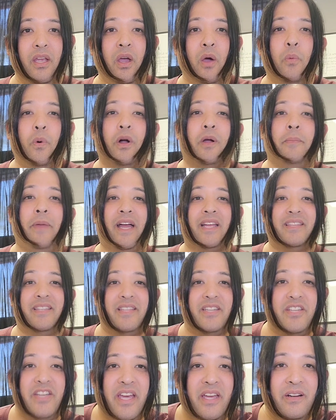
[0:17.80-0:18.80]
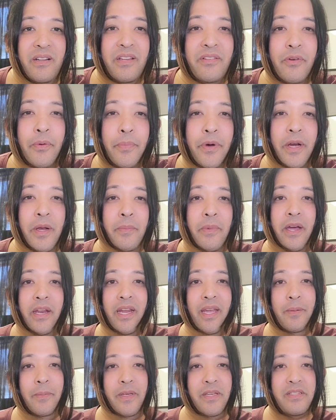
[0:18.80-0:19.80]
Welcome back to the channel, everybody. My
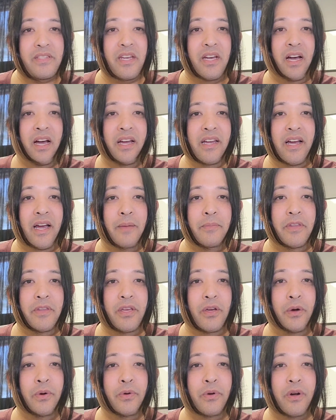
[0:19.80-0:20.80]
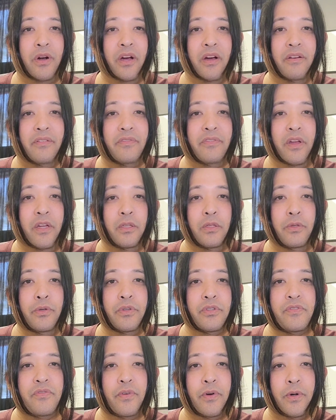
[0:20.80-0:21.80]
name is Kai. I'm the owner of
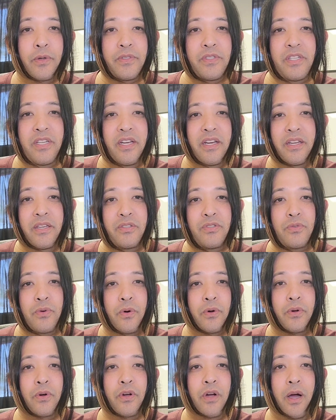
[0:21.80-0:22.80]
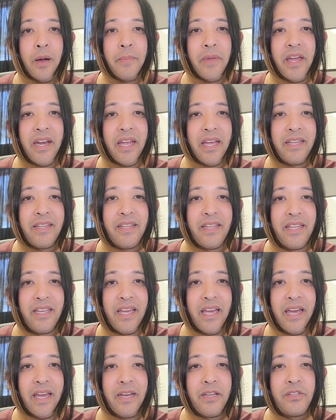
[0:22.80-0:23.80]
Ludus Ferocia Historical Combat and the
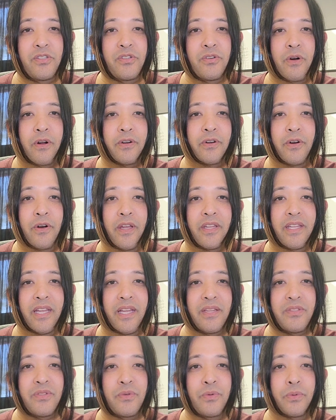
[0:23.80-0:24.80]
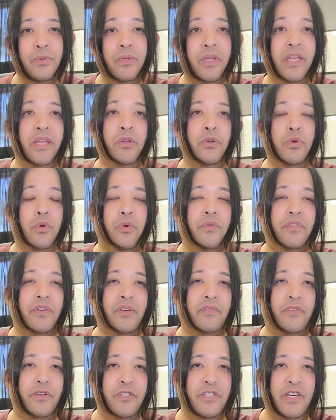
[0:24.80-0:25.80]
head instructor at that school in
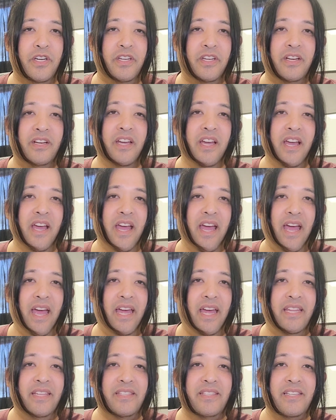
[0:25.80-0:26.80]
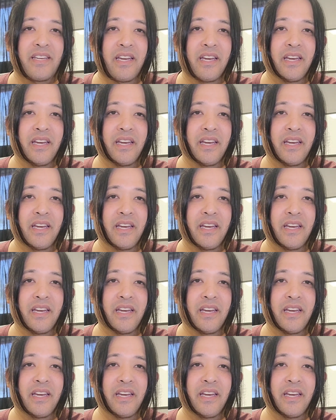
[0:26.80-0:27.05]
Norfolk, Virginia. And